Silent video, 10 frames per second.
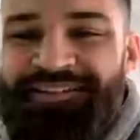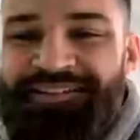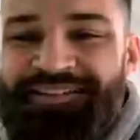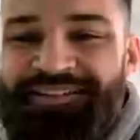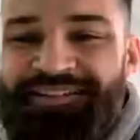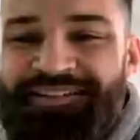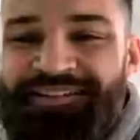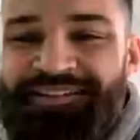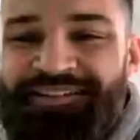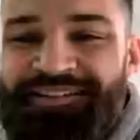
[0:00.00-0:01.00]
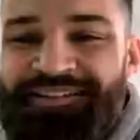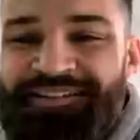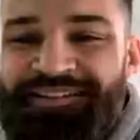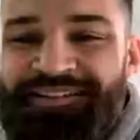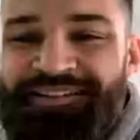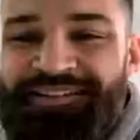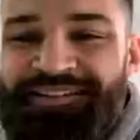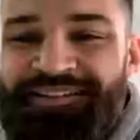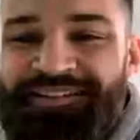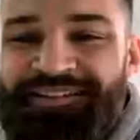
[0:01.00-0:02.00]

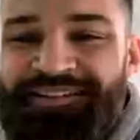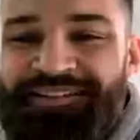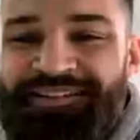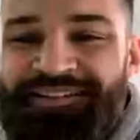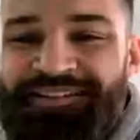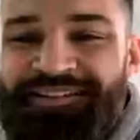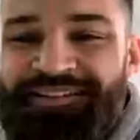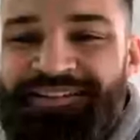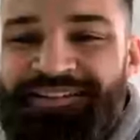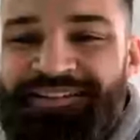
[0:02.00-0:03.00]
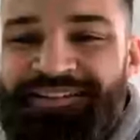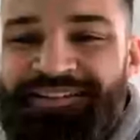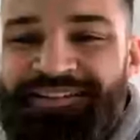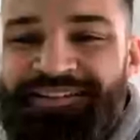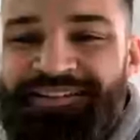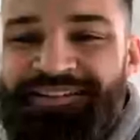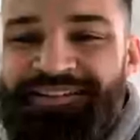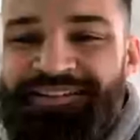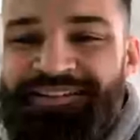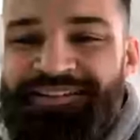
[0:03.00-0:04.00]

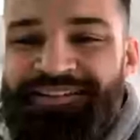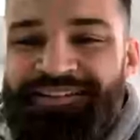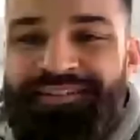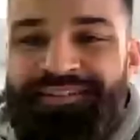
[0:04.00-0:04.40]
(silent)